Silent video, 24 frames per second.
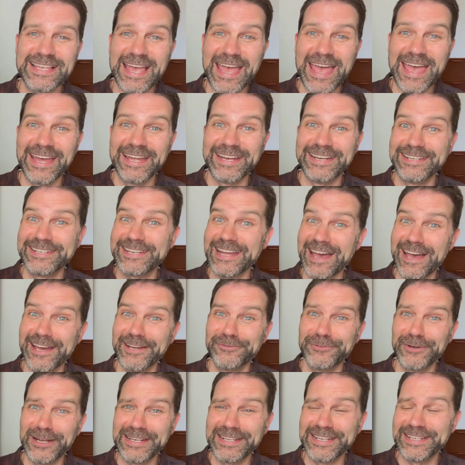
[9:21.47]
and I
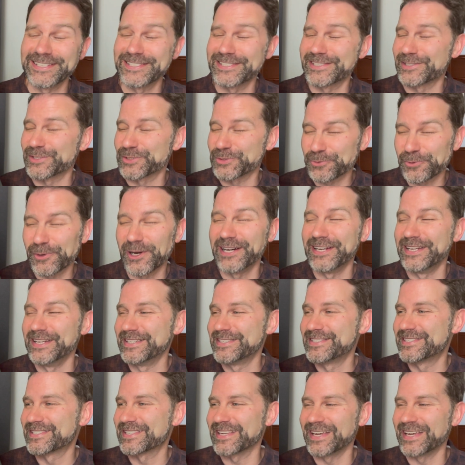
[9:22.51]
read it twice